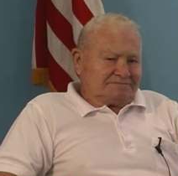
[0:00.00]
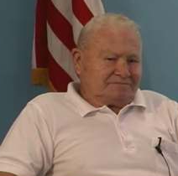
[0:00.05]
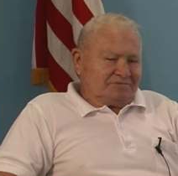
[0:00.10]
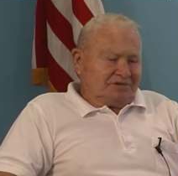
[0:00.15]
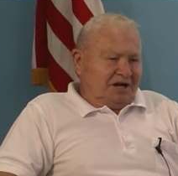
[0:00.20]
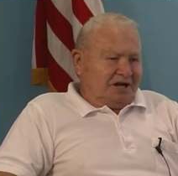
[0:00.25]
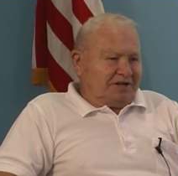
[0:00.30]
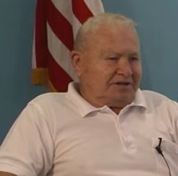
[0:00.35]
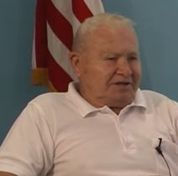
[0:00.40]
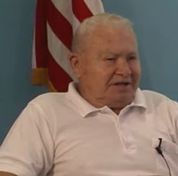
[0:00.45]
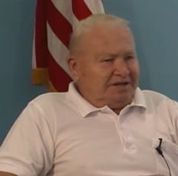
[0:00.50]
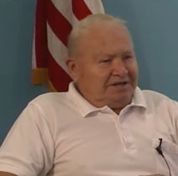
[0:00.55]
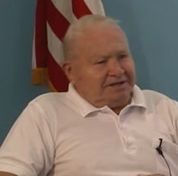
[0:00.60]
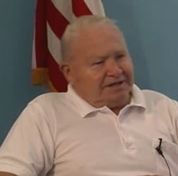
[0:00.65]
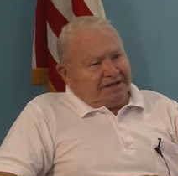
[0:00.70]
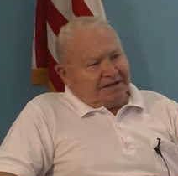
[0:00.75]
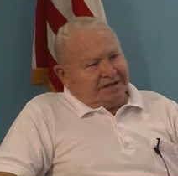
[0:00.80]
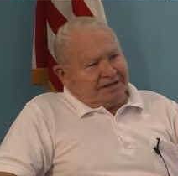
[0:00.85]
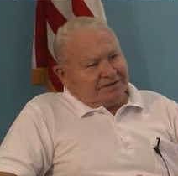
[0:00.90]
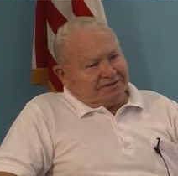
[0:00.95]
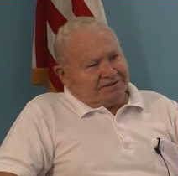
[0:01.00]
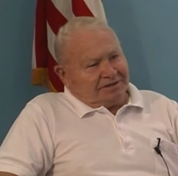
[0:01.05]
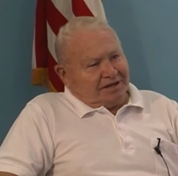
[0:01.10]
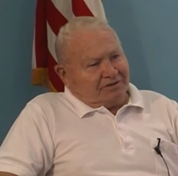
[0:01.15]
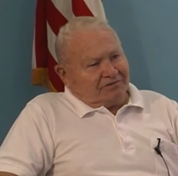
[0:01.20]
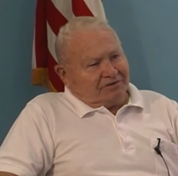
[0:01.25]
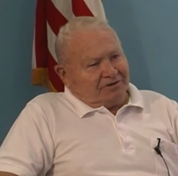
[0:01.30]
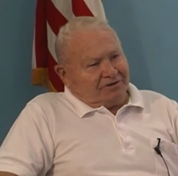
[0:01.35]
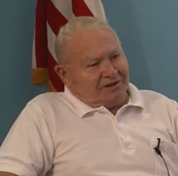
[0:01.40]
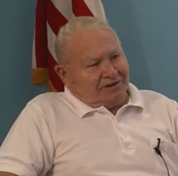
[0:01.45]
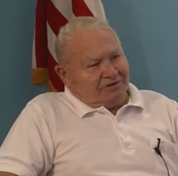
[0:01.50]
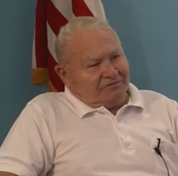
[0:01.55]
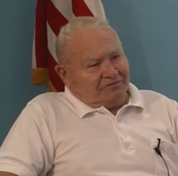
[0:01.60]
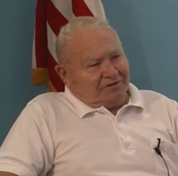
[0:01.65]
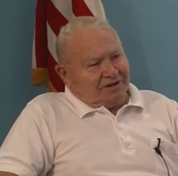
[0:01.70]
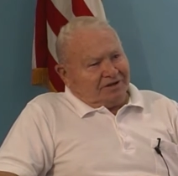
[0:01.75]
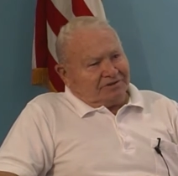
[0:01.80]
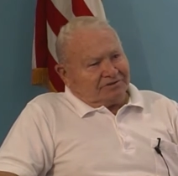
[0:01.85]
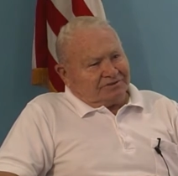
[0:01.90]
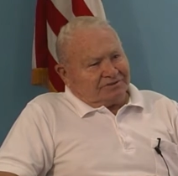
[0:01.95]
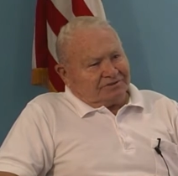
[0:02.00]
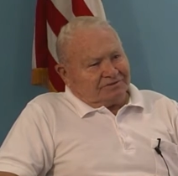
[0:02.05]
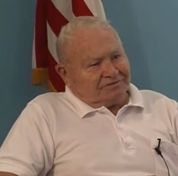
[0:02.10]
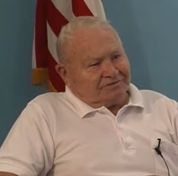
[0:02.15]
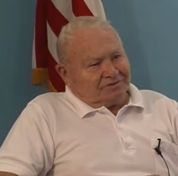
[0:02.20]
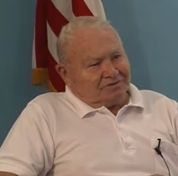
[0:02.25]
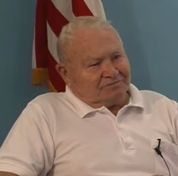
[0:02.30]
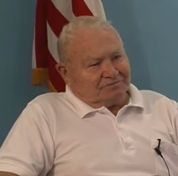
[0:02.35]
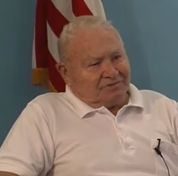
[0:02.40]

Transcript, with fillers: 19 days after the invasion,